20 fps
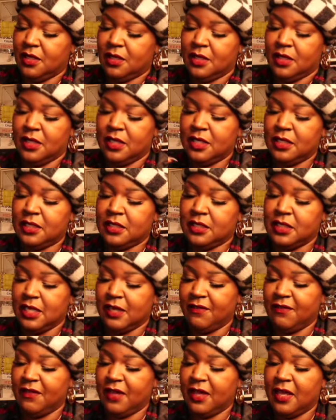This
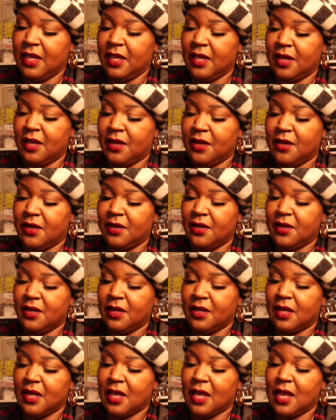stuff here,
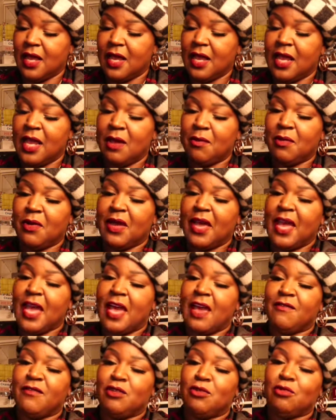it will
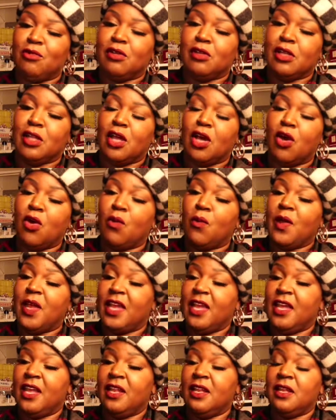have you
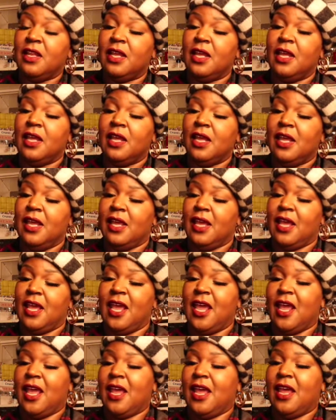glowing,
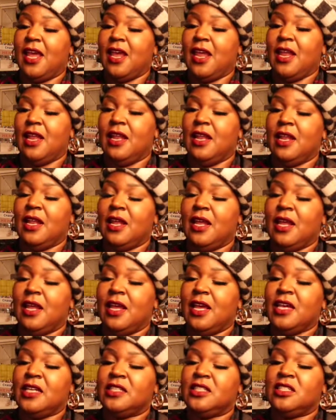and
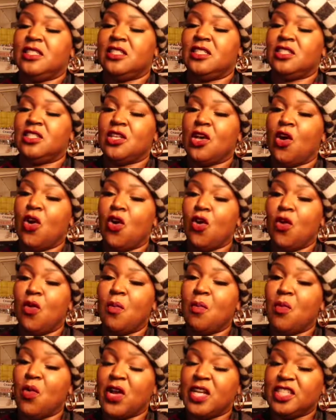it's
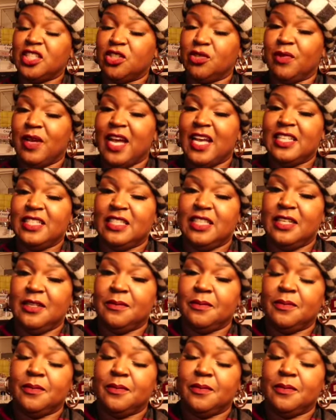so moisturizing.